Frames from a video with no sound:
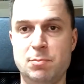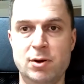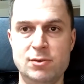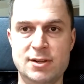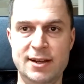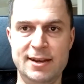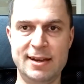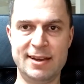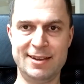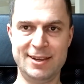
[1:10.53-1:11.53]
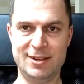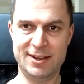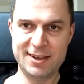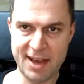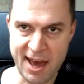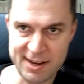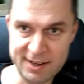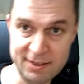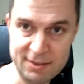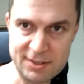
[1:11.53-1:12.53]
supposedly
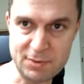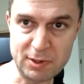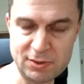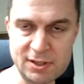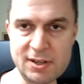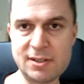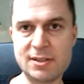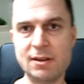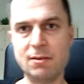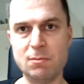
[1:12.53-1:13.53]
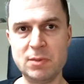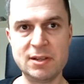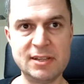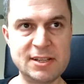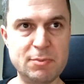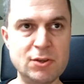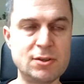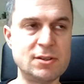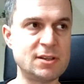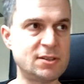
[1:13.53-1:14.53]
added in distributions and
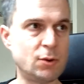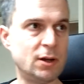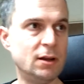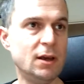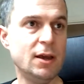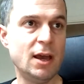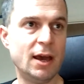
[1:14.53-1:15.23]
so on.